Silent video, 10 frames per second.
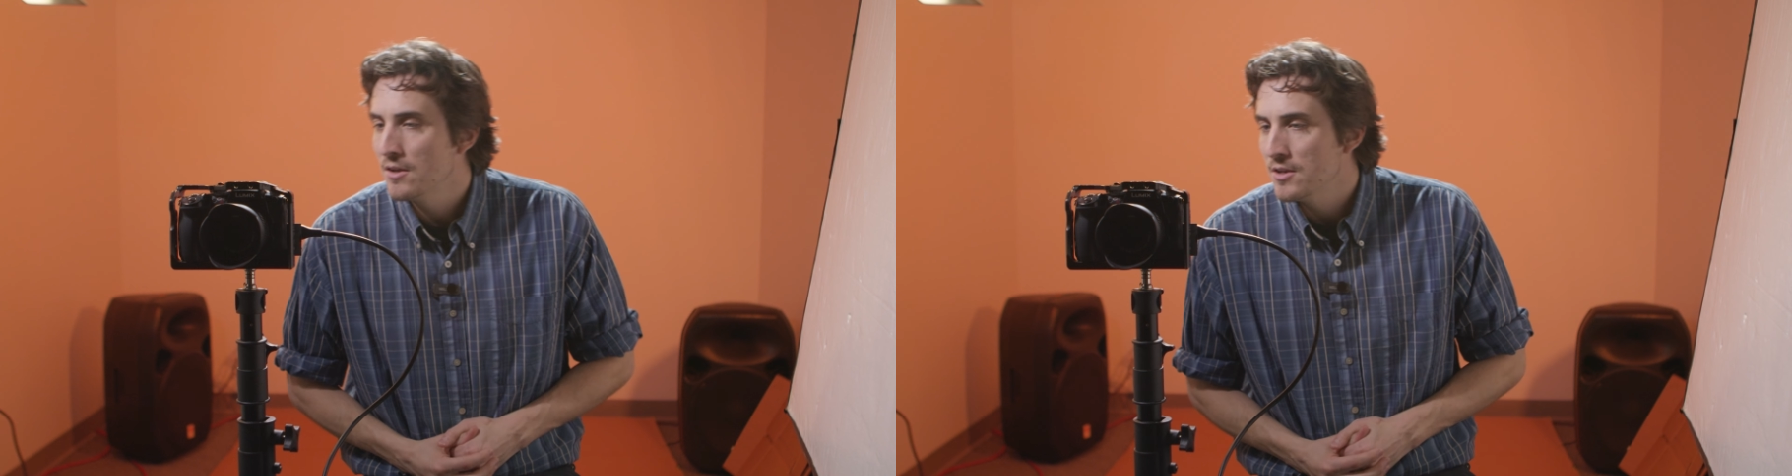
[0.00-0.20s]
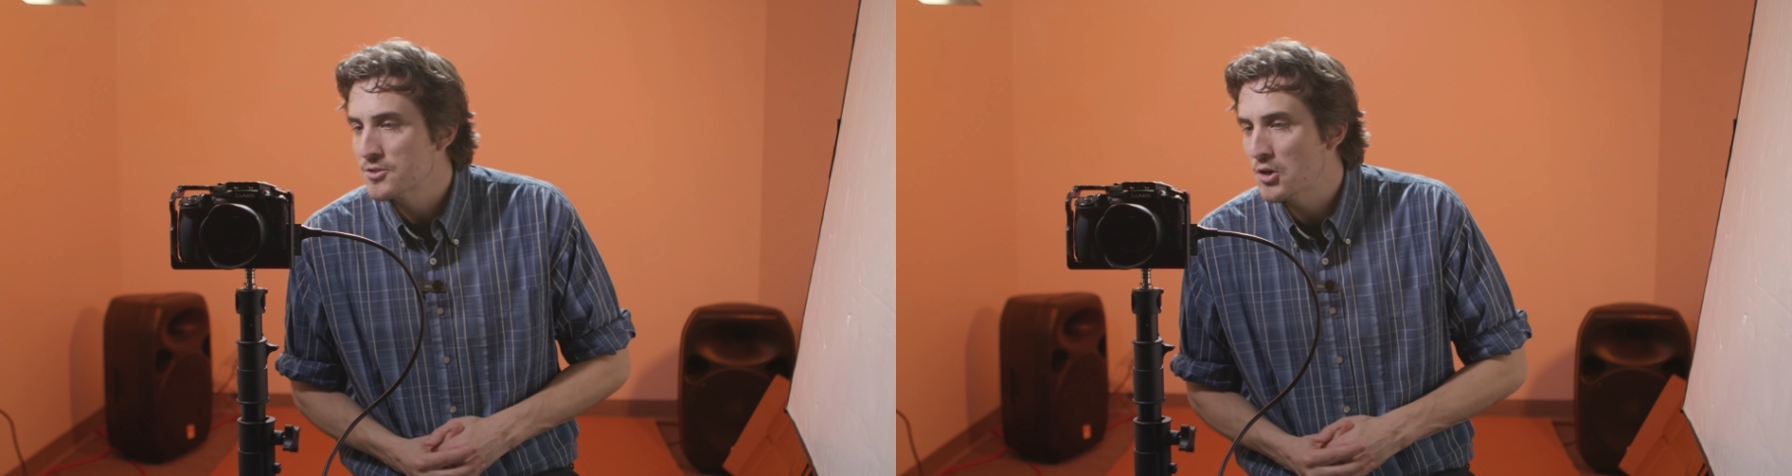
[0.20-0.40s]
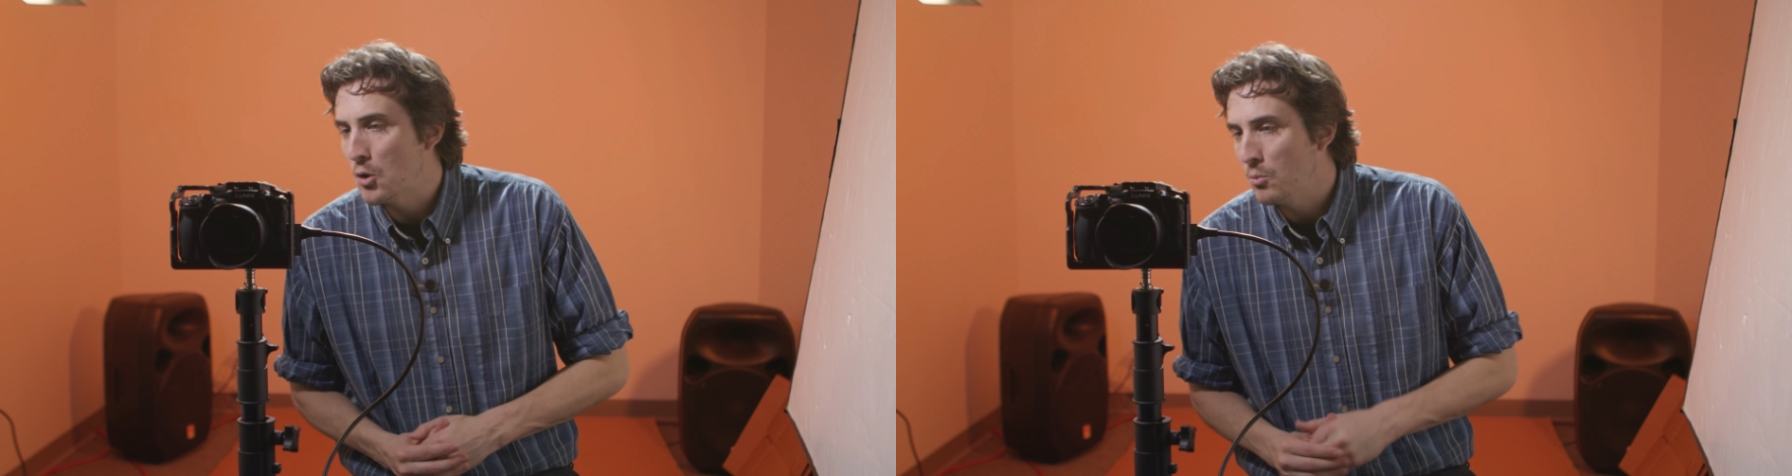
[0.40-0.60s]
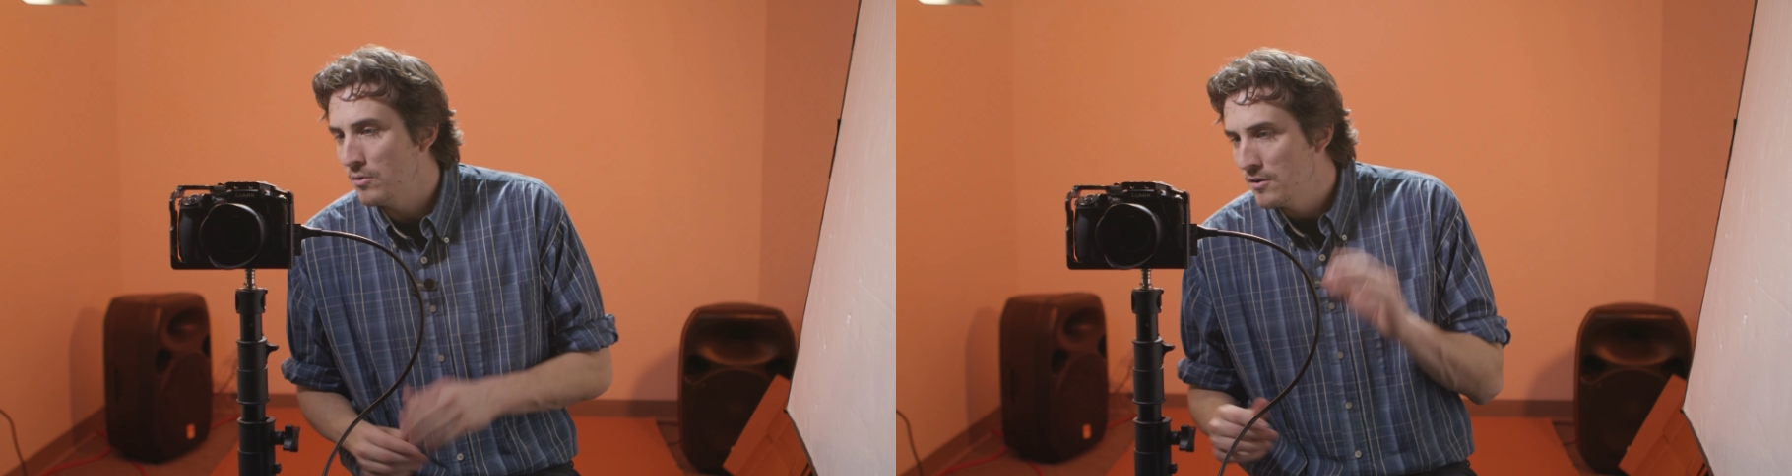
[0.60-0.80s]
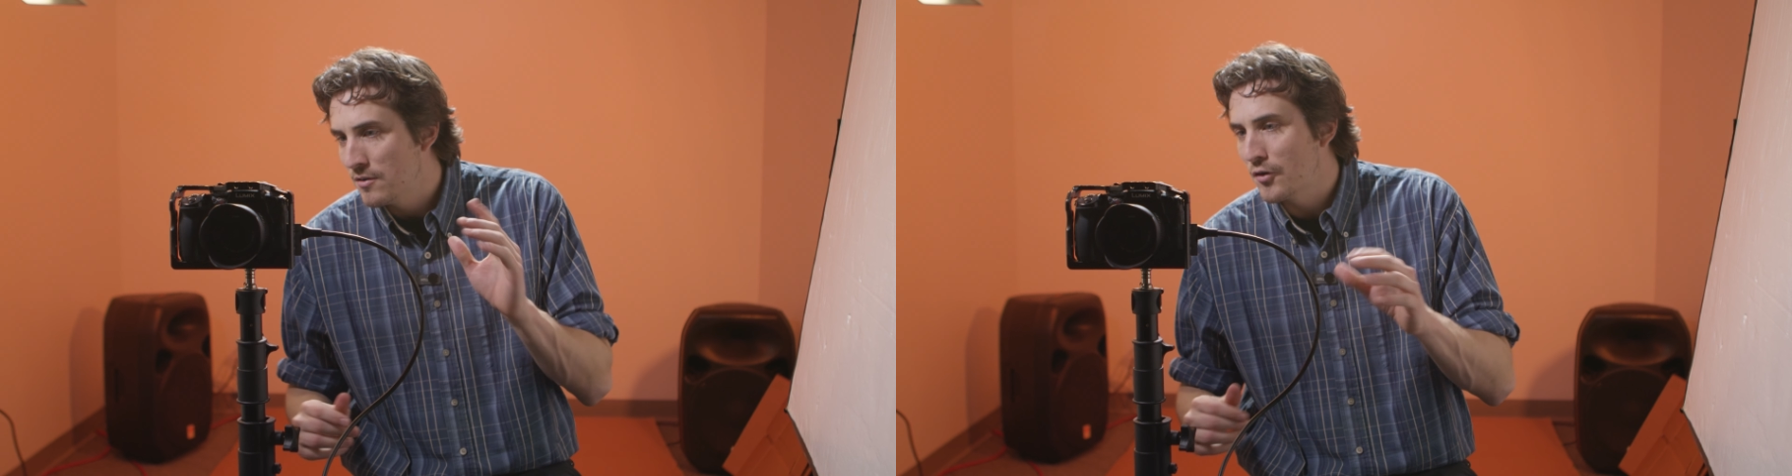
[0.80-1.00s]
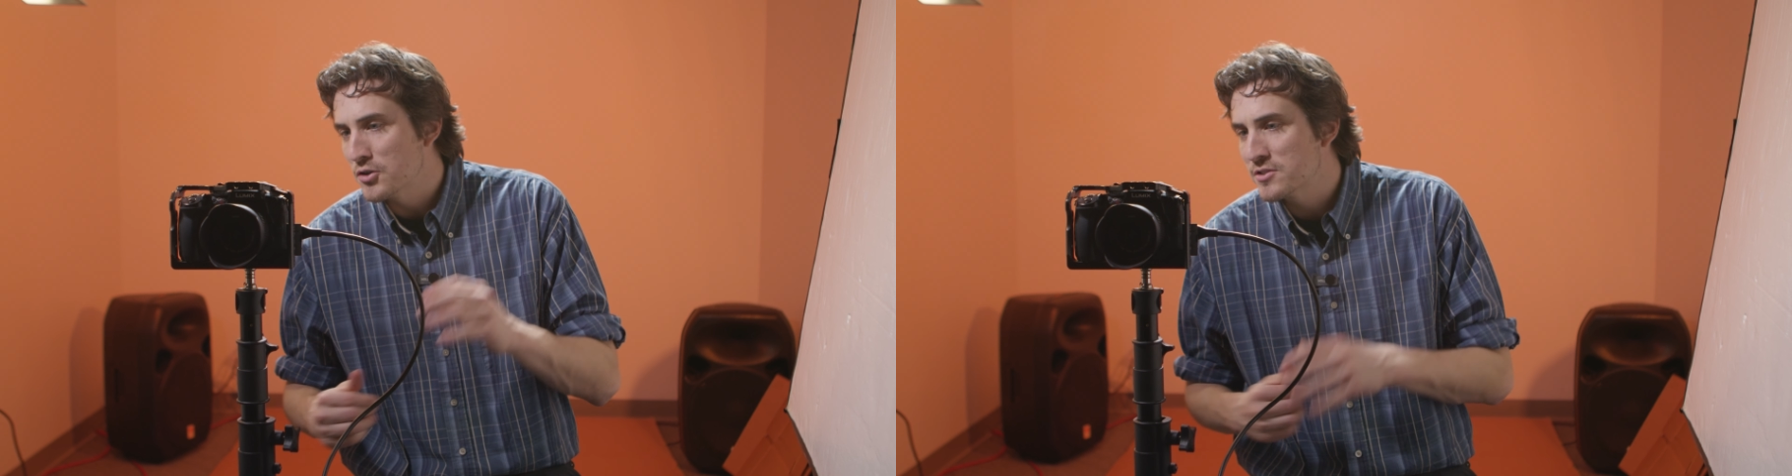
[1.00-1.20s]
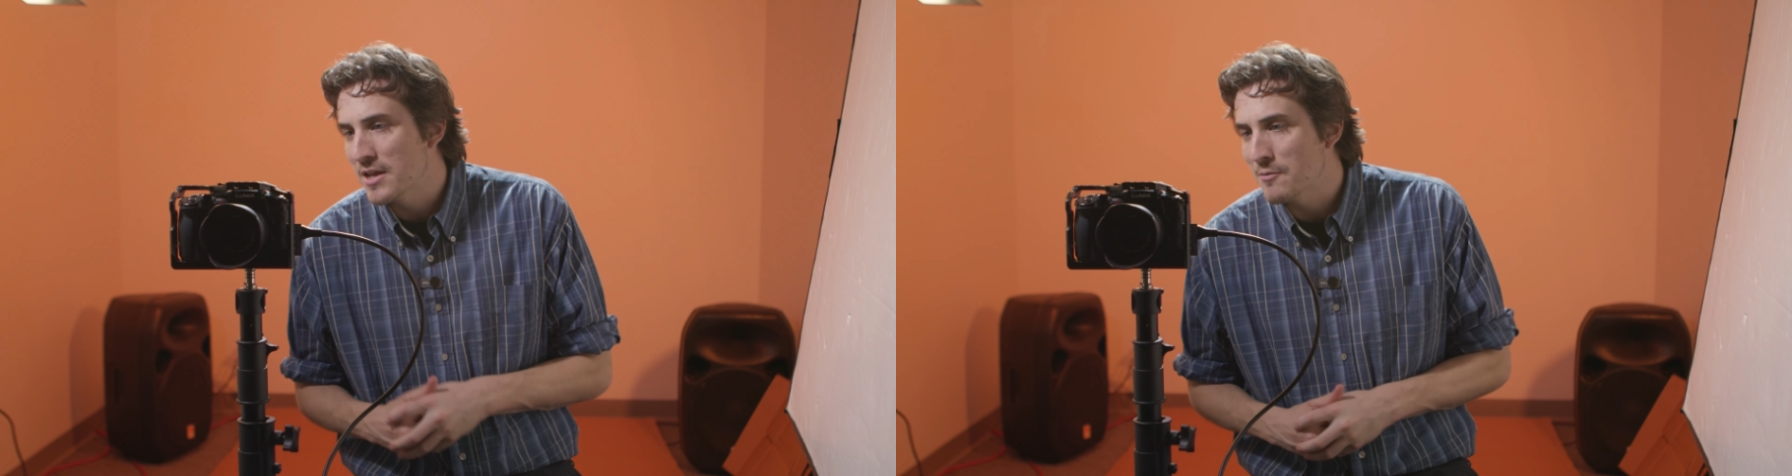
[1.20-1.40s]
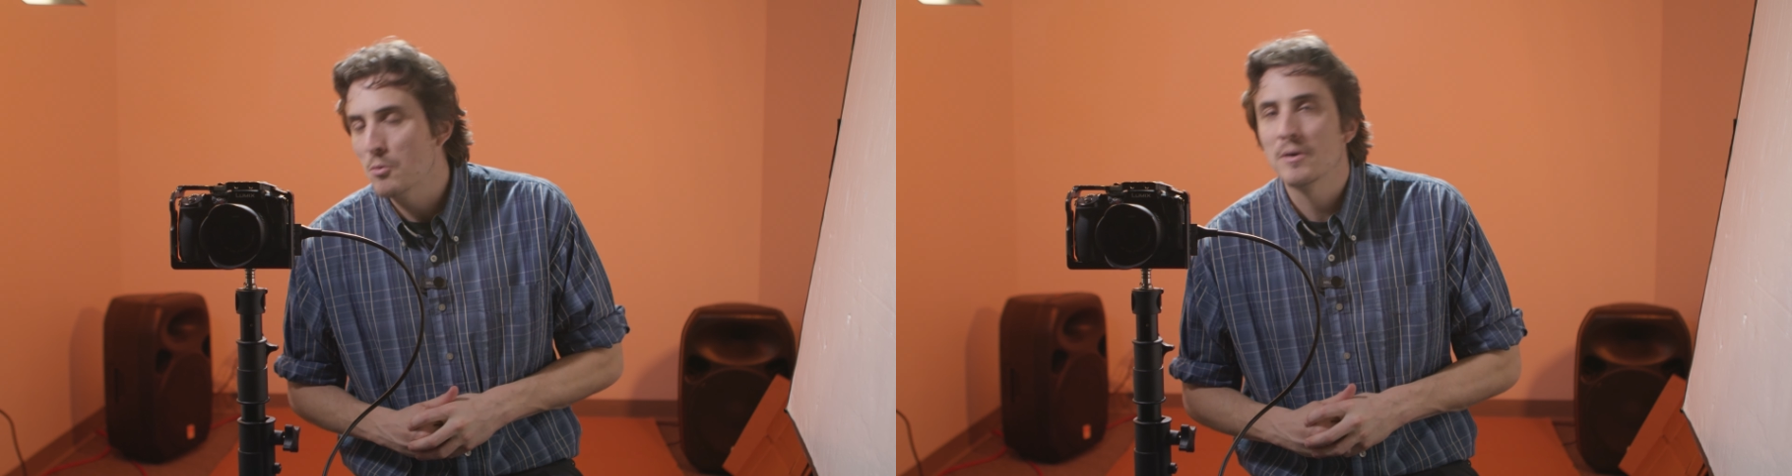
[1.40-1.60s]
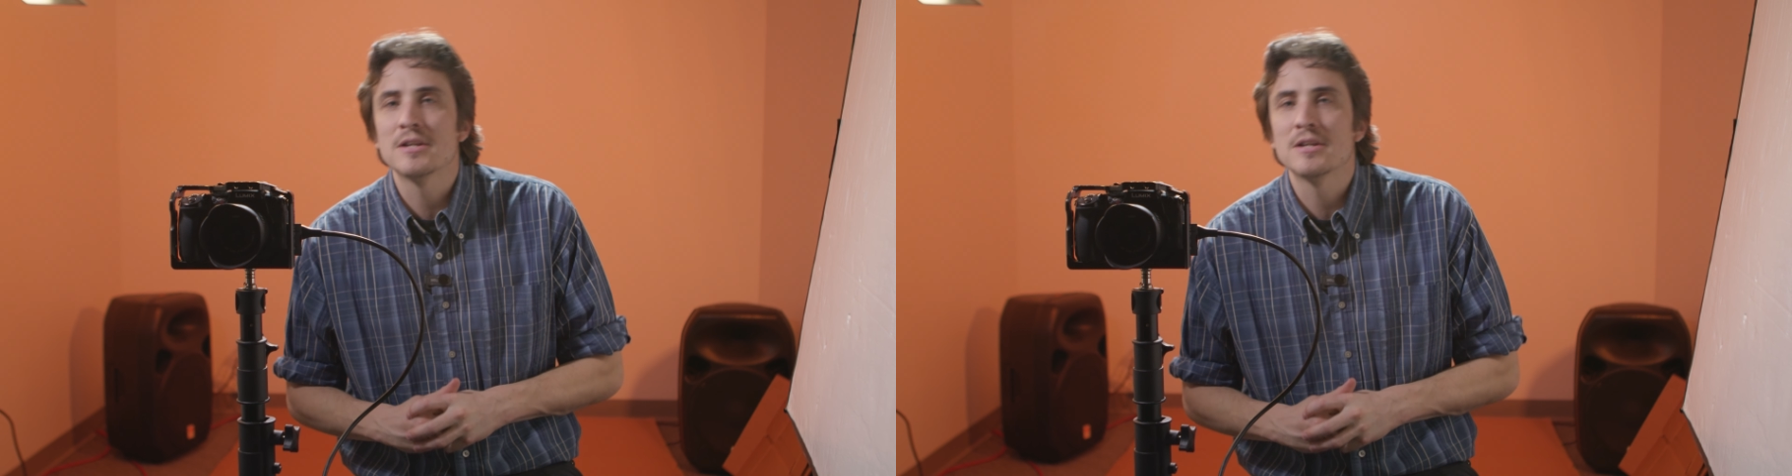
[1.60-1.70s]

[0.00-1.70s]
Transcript: So, first thing we want